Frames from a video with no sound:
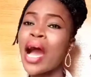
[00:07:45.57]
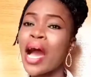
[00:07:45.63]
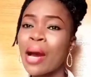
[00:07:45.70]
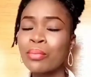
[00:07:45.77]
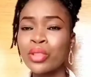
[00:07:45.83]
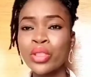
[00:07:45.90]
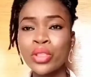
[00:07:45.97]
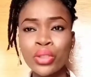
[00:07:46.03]

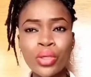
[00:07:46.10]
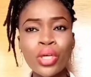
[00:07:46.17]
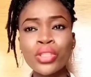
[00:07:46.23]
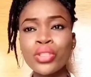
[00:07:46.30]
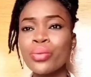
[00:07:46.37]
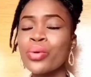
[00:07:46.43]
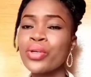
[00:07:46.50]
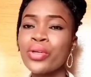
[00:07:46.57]
I'm sure
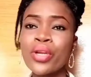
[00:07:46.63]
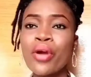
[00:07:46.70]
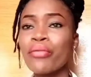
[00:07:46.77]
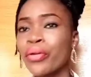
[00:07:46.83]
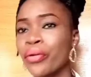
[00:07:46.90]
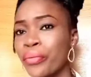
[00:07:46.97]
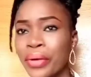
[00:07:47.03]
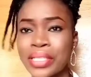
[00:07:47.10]
you would not
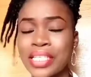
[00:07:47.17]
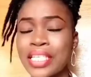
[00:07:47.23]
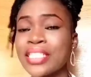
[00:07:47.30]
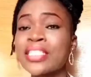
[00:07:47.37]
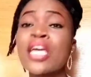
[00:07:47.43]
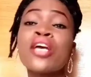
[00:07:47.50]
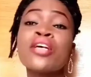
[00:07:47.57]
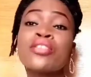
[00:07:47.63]
regret it.
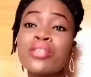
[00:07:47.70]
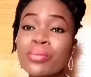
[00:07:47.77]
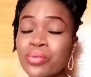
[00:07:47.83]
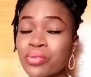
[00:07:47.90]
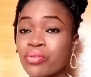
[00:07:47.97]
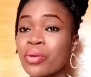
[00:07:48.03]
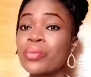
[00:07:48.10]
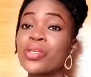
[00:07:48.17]

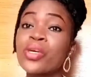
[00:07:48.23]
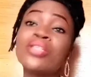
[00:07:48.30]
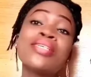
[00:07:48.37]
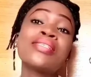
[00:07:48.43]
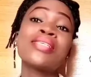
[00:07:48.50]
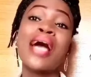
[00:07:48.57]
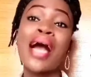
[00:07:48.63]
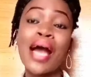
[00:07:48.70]
Subscription
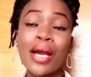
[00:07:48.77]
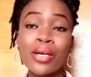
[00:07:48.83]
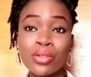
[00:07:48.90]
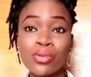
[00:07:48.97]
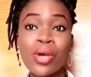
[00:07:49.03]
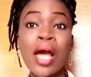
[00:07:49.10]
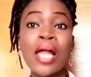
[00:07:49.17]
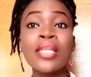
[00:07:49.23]
is
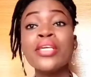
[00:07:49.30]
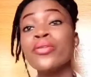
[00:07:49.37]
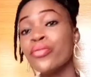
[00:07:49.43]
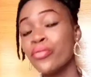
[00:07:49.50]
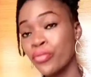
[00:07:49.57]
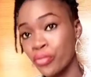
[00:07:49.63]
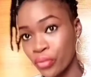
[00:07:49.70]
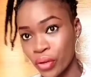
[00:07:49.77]
actually
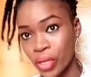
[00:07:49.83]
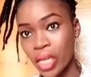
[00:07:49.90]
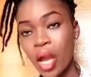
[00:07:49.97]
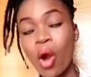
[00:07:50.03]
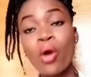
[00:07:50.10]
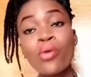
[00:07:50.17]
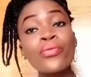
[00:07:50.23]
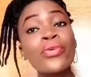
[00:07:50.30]
free,
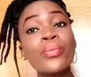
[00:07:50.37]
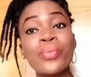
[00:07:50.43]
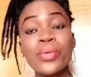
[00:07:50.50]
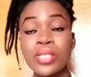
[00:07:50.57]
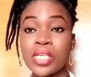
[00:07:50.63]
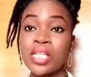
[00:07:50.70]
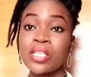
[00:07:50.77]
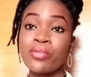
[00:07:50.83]

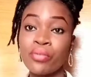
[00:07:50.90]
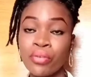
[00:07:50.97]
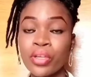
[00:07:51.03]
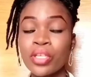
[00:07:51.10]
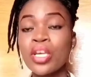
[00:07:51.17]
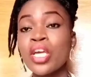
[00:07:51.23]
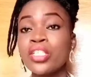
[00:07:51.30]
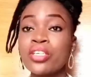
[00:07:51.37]
100% free.
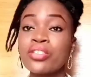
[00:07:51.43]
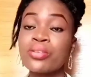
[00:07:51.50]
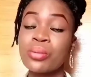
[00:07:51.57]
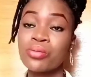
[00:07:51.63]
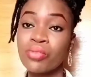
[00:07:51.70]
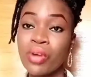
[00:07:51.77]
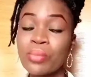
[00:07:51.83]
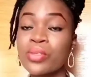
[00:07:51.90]
Just
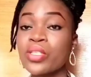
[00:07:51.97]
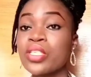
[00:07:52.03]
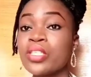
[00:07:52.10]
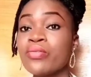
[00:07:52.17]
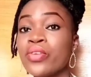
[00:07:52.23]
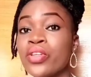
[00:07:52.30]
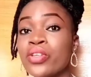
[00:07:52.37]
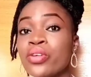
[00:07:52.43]
subscribe to this
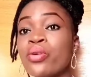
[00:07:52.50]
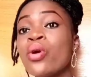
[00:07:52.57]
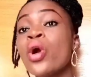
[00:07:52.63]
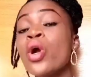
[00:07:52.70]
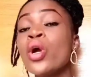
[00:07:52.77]
video